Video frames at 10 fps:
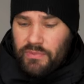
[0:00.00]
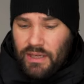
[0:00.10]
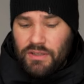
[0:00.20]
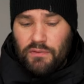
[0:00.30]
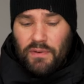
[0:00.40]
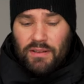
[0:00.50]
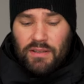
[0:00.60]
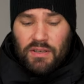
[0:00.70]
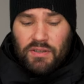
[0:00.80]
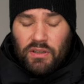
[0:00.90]
That's a
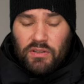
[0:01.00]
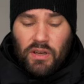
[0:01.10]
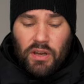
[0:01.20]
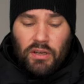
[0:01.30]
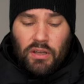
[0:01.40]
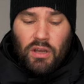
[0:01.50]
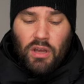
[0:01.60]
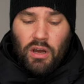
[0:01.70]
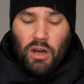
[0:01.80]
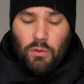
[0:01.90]
fantastic design.
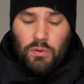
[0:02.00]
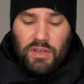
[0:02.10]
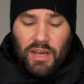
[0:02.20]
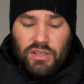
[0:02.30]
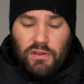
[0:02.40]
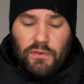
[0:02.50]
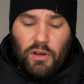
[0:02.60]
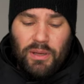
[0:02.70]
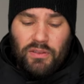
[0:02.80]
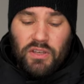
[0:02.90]
I was actually
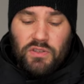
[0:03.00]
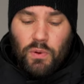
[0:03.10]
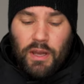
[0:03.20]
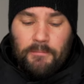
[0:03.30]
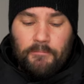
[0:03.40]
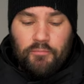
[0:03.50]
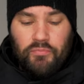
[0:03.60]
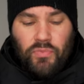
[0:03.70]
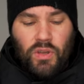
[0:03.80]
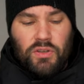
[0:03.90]
filming this way,
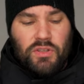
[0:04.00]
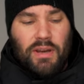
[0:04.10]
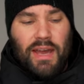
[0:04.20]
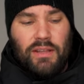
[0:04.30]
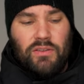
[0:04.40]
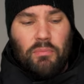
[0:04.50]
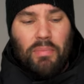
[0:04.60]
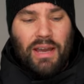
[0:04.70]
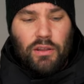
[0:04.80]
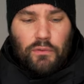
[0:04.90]
so I had the
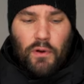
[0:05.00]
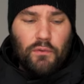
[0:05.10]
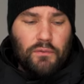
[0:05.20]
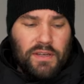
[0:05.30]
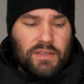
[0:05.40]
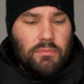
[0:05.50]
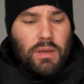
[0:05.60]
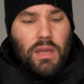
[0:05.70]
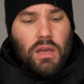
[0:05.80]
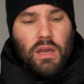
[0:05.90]
back of the phone facing
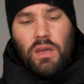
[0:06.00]
me